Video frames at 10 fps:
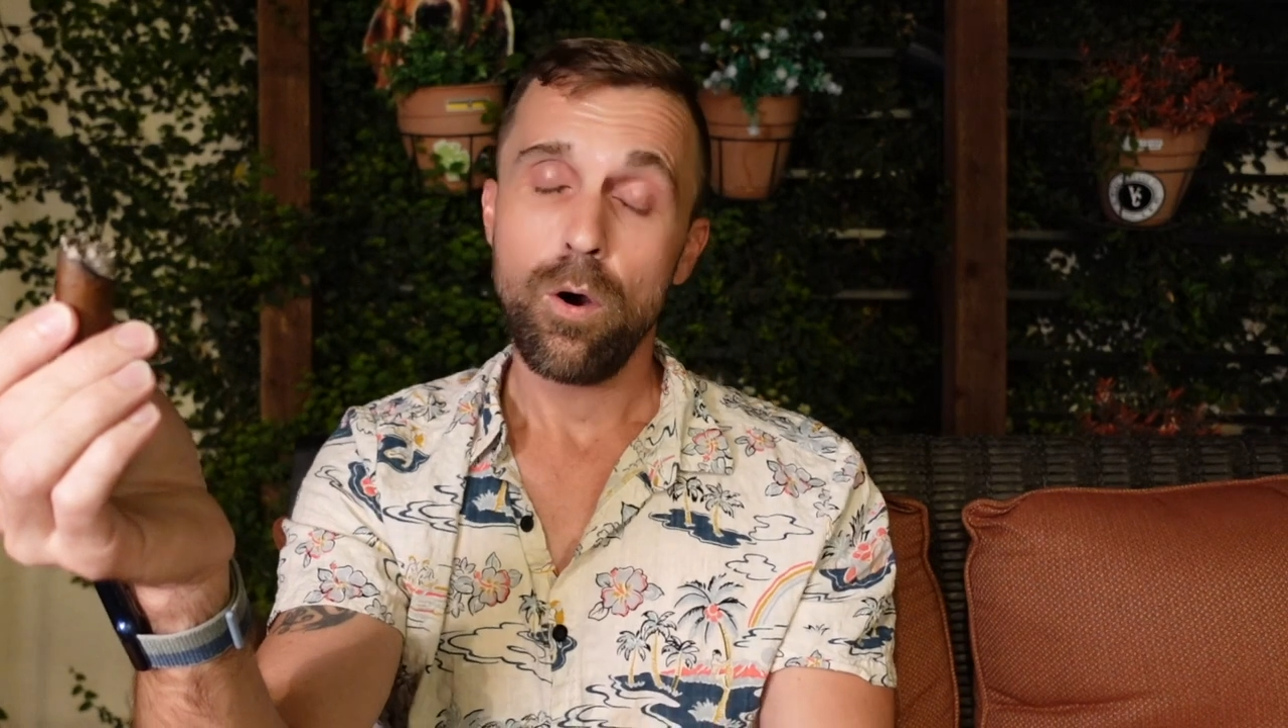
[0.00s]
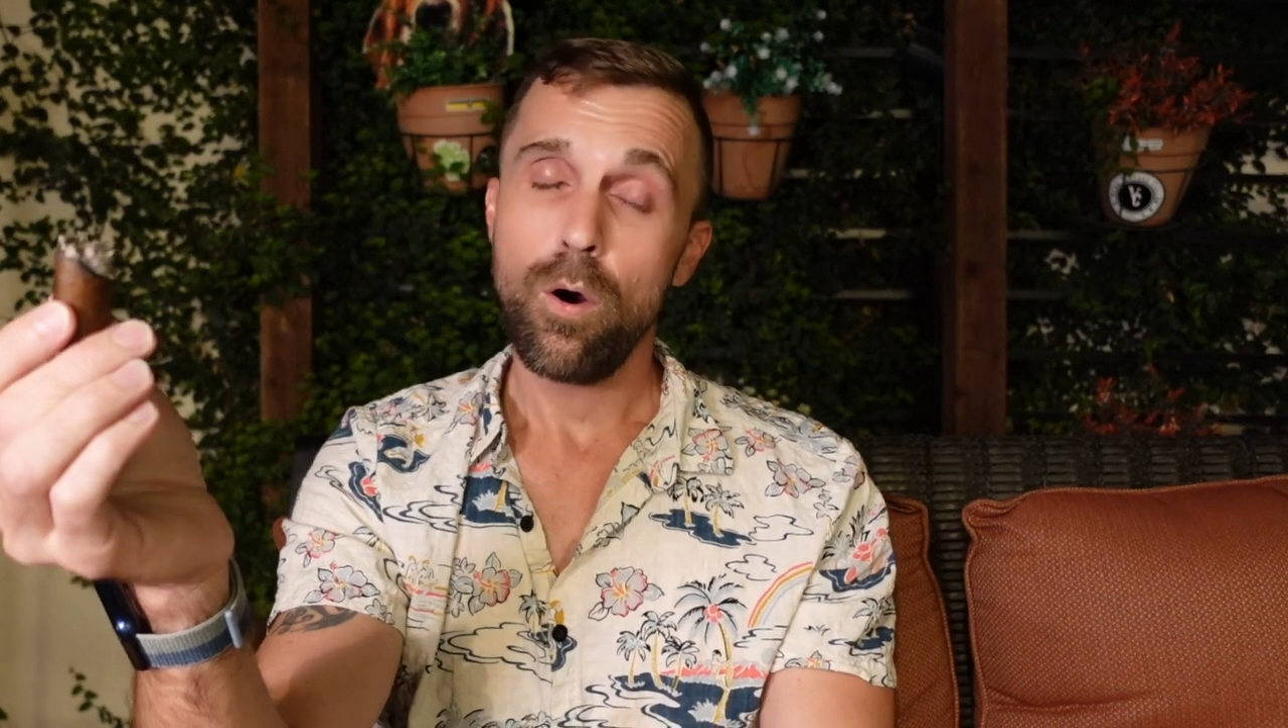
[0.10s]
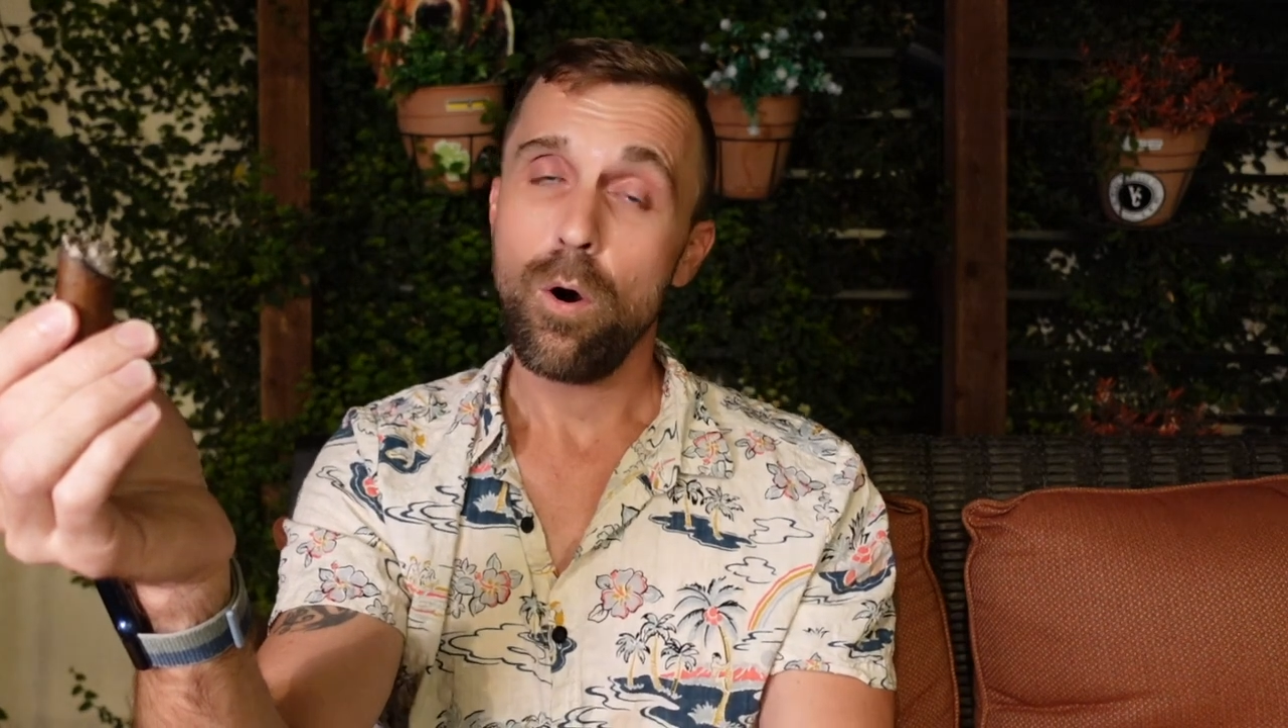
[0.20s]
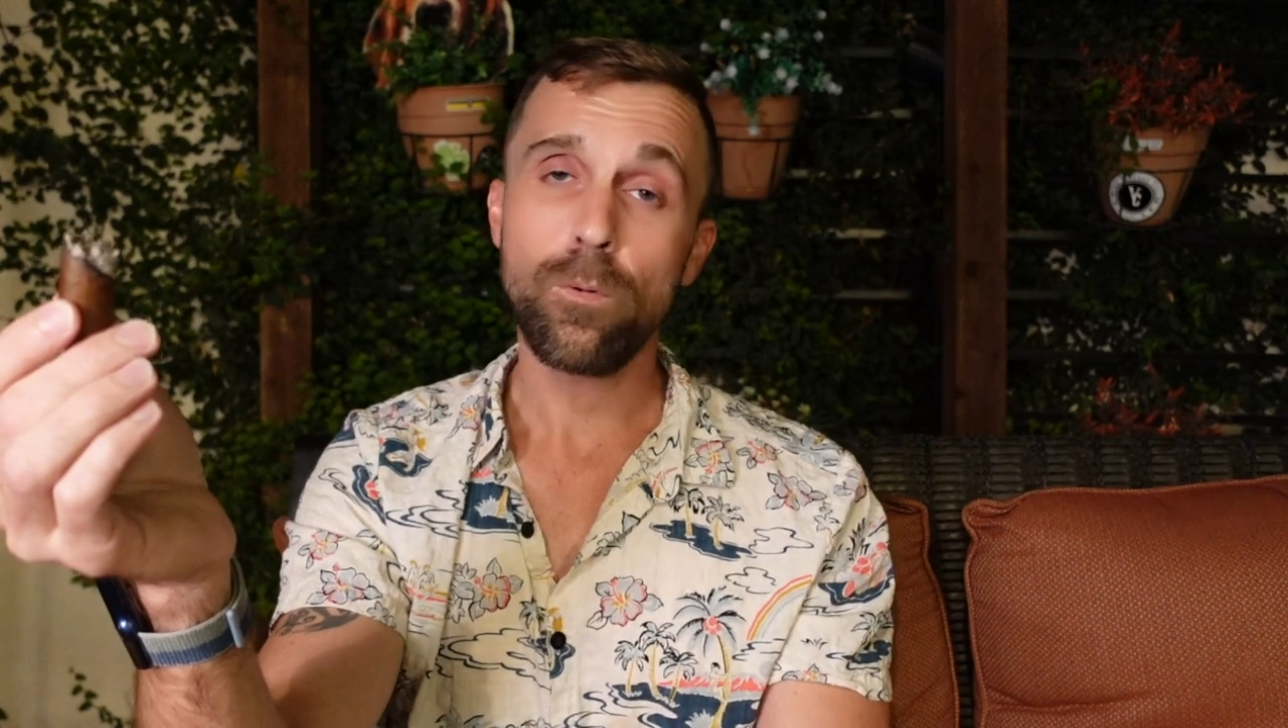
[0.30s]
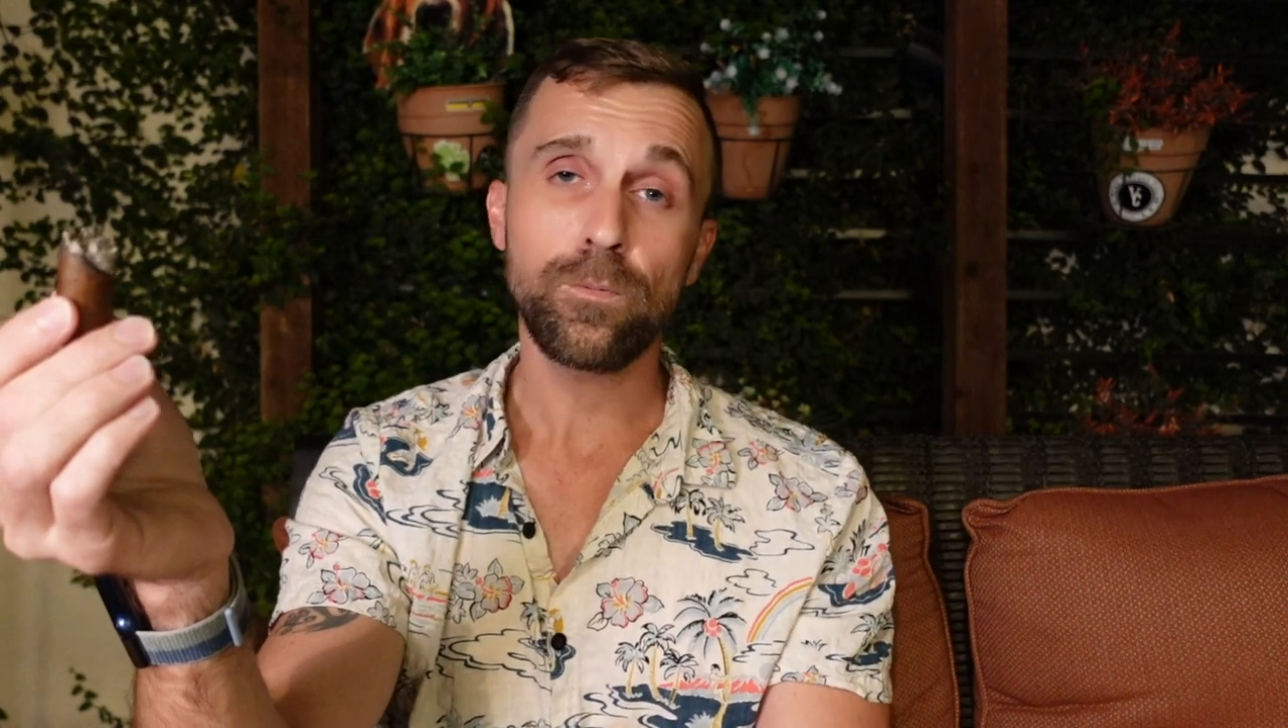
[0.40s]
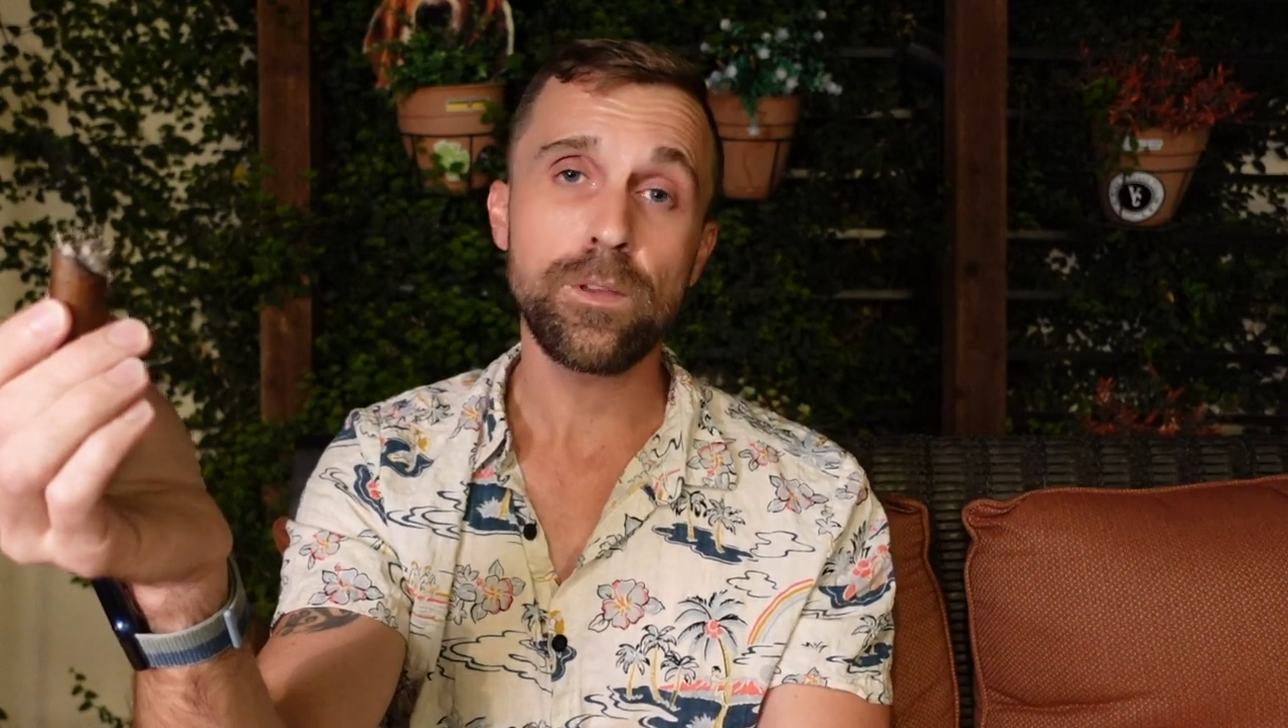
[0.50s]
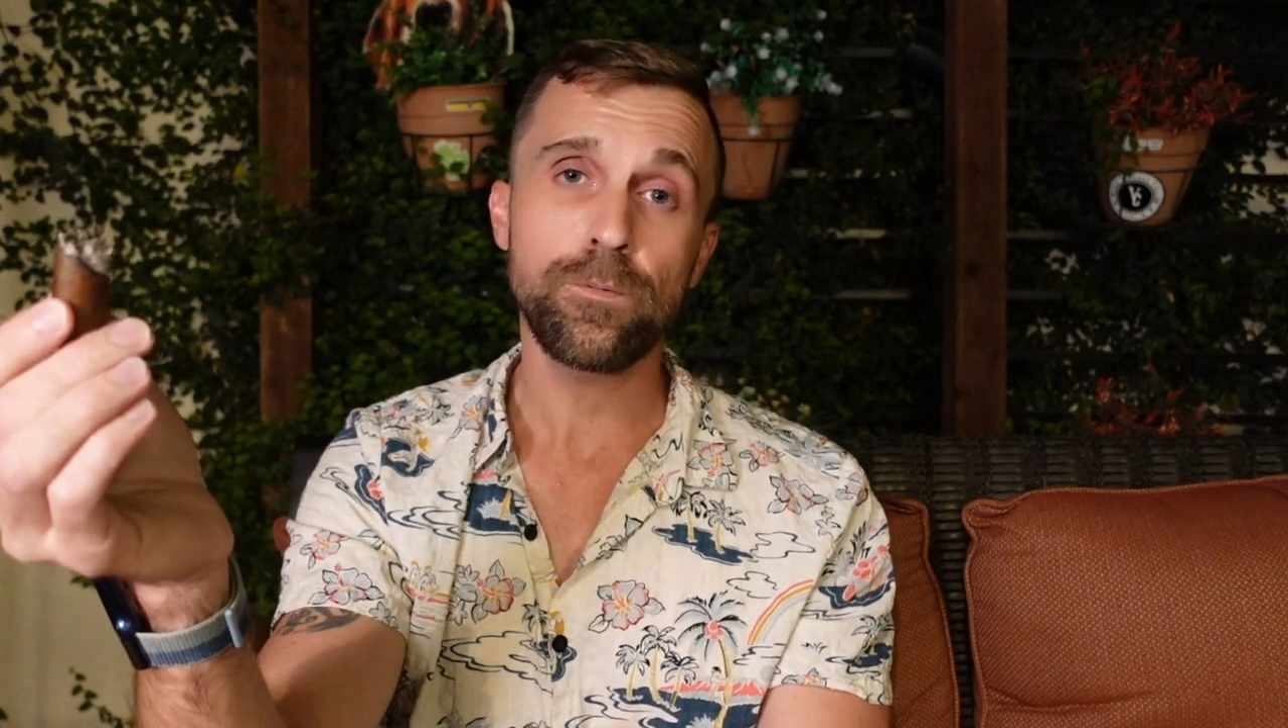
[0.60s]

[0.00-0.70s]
Hopefully